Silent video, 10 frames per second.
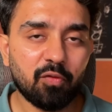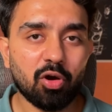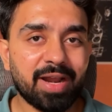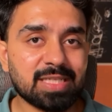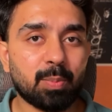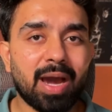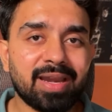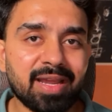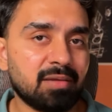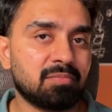for
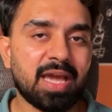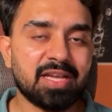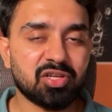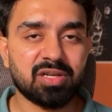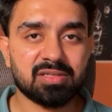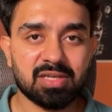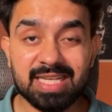aspiring engineers,